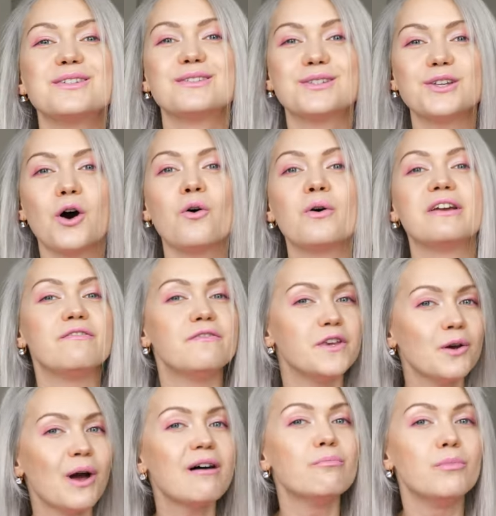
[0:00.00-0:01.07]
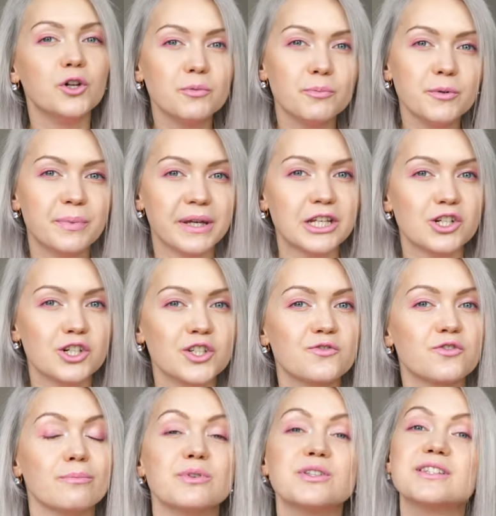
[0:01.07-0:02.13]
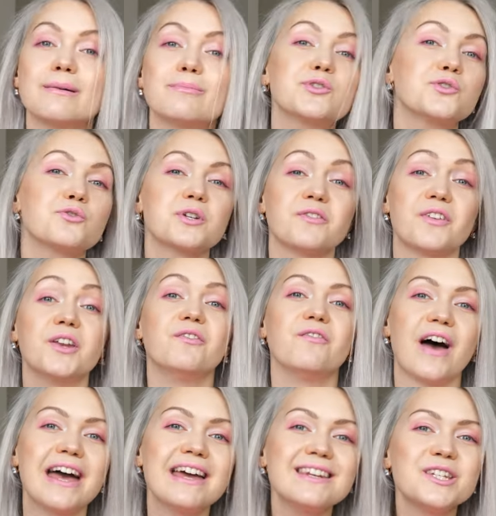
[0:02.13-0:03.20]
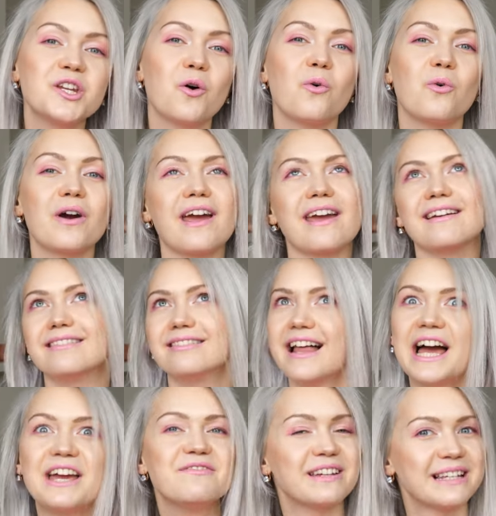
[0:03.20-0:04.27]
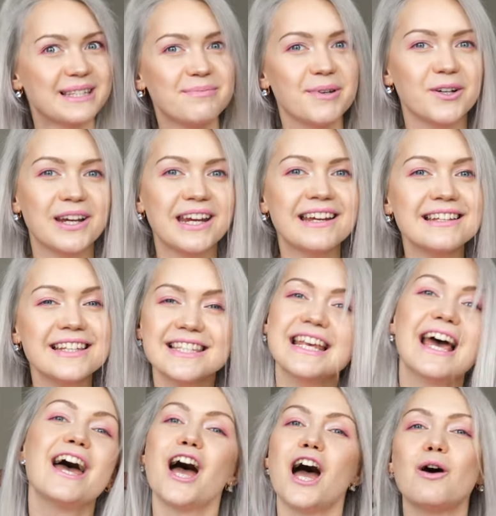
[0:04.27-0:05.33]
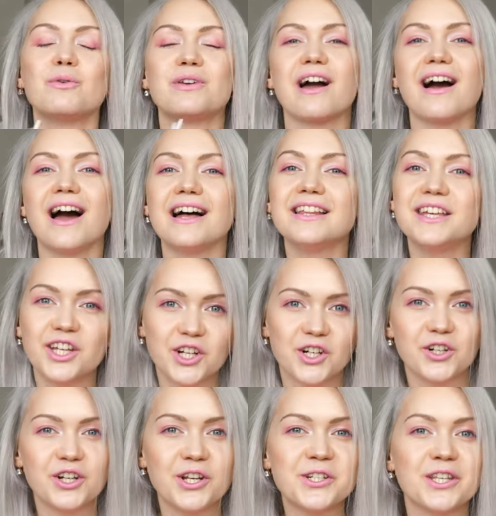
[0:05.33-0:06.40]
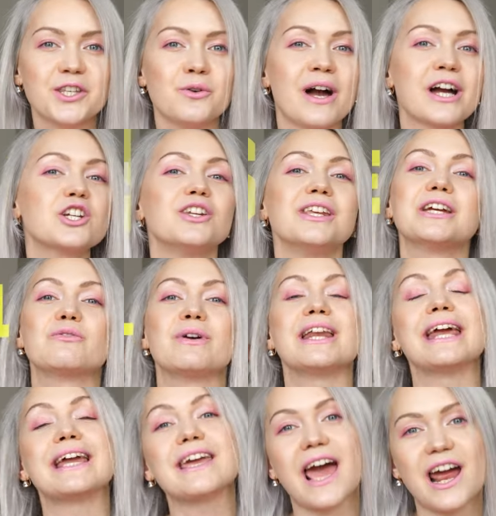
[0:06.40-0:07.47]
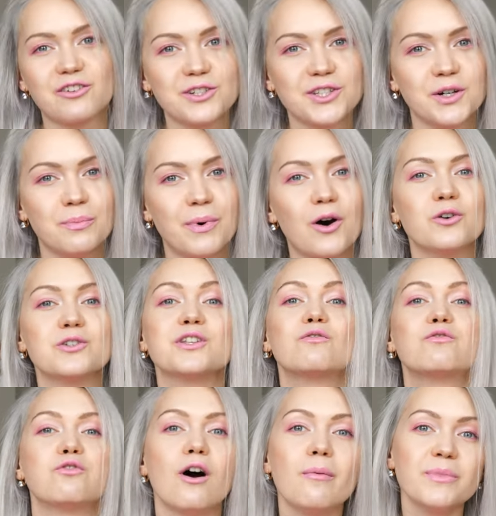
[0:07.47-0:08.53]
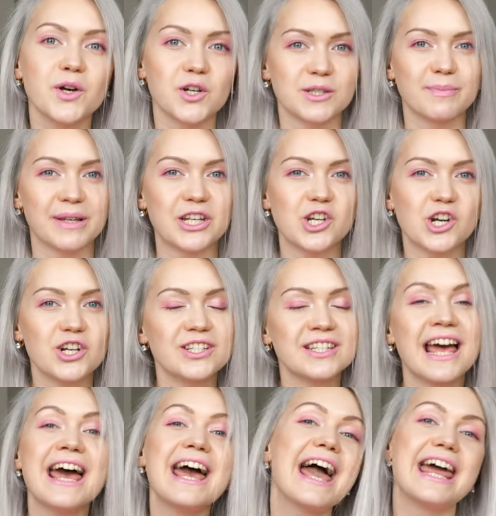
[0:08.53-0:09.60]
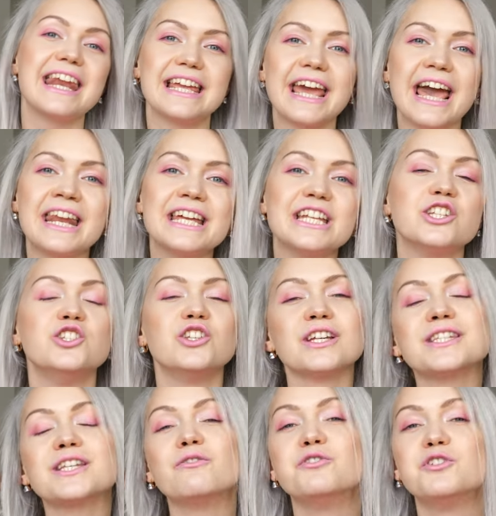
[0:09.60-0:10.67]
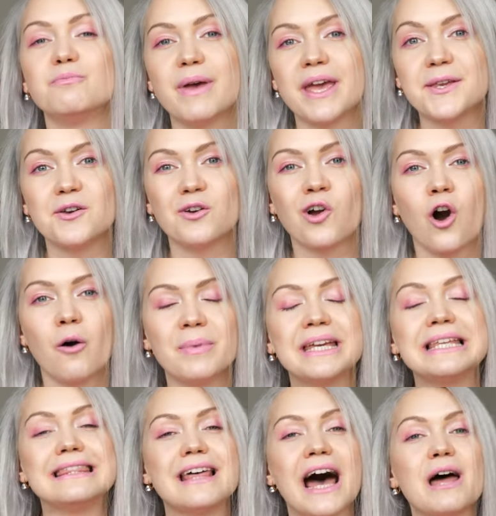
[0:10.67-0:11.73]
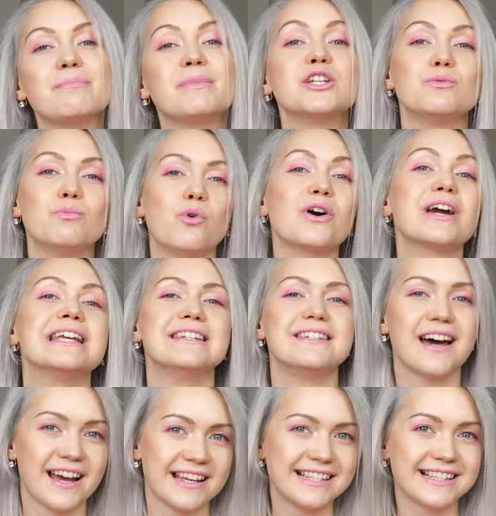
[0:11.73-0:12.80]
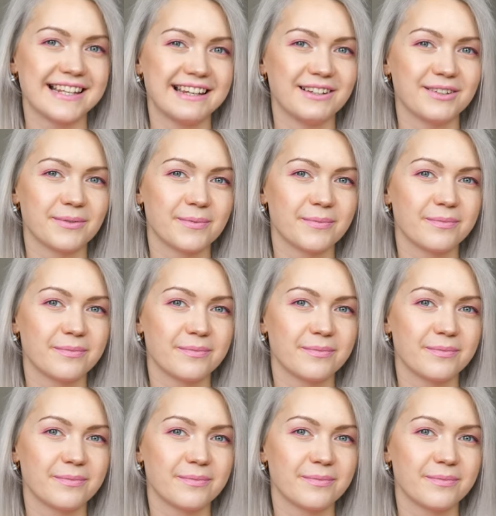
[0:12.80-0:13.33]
So if you have multiple pictures from some sort of an event or a life experience, I would highly encourage that you actually create a carousel post from those pictures. And again, it's just going to make your copy that much more enticing.